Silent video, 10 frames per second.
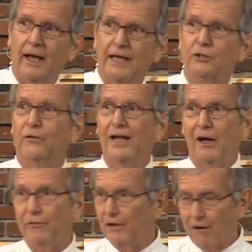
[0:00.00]
And so
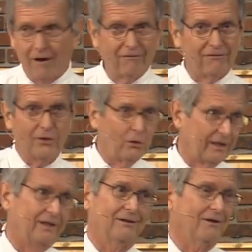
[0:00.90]
now they're all
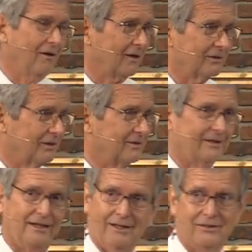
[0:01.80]
floating carcasses
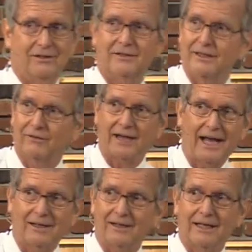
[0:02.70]
in, in, the Sea of
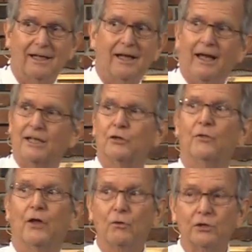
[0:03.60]
Galilee. And so
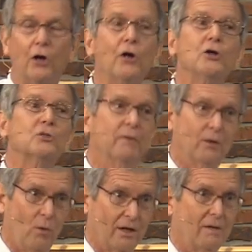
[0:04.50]
those
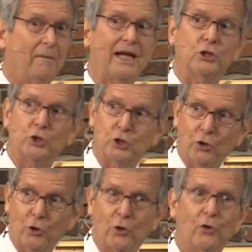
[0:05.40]
herdsmen want to make
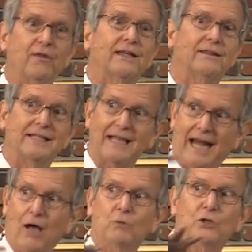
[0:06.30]
sure that the
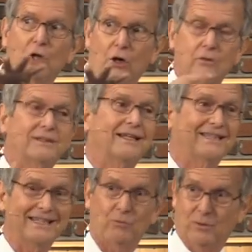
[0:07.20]
towns knows
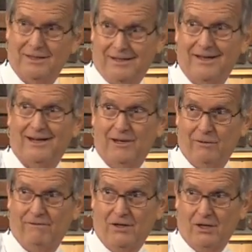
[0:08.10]
that this was not
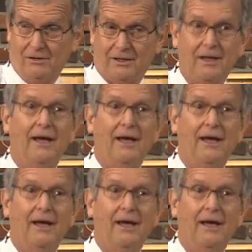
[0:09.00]
our fault.